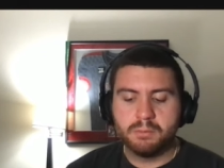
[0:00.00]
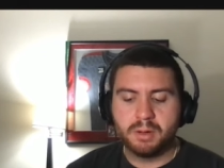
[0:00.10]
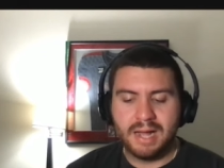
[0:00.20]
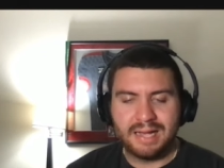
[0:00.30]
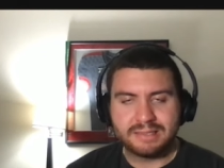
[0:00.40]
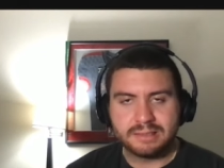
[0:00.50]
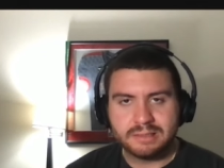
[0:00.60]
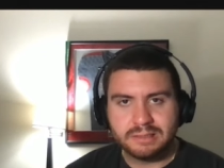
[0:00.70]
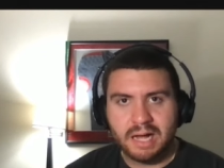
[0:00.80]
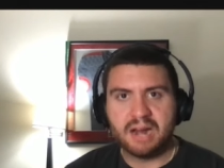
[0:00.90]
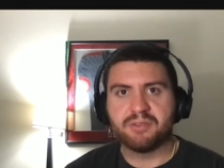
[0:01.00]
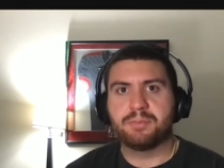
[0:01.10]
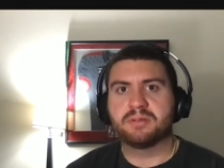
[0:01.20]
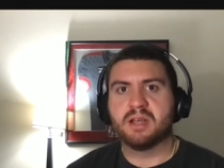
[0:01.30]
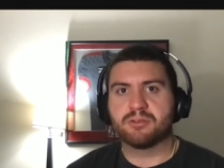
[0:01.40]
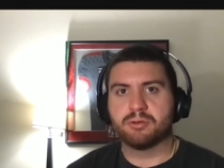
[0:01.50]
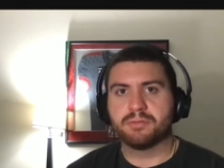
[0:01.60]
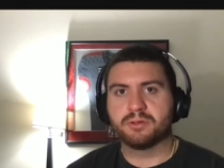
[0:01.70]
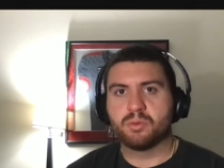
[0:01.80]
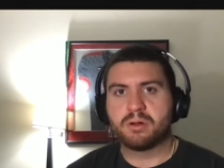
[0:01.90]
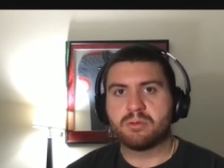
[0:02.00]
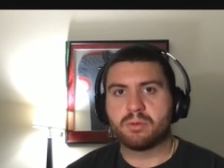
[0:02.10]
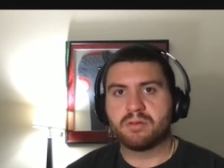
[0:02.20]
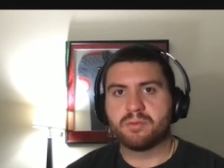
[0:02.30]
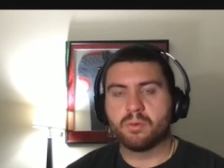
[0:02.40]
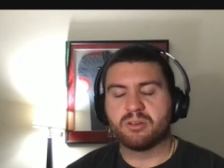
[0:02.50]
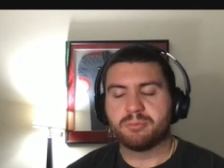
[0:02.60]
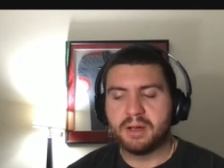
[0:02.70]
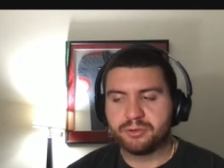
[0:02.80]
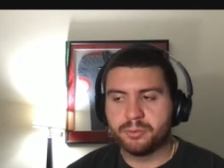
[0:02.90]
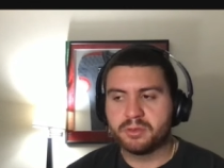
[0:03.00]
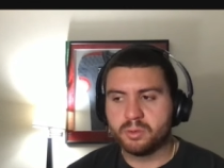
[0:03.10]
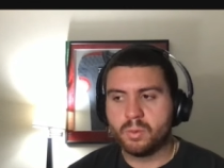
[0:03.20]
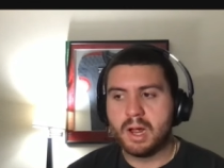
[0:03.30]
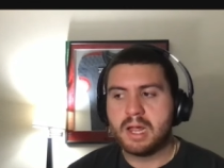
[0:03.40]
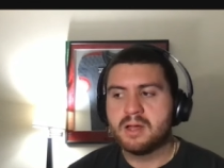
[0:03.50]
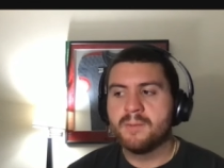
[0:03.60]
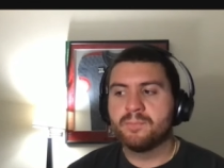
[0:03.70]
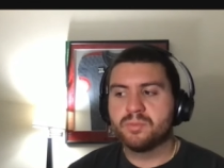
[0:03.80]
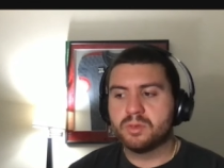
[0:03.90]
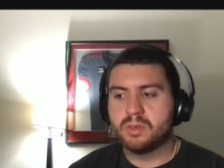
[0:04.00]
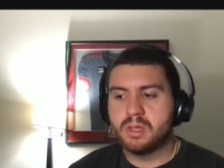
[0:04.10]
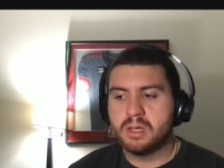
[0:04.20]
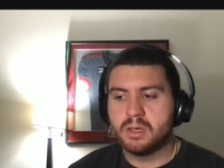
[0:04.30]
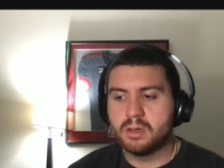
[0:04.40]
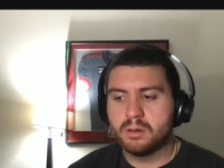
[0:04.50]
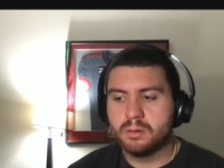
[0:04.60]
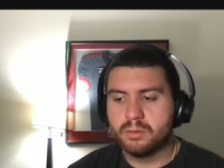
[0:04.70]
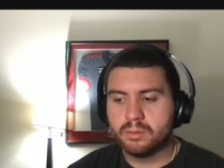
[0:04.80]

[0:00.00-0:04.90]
but has a lot of potential for 2024, especially with the way the uh,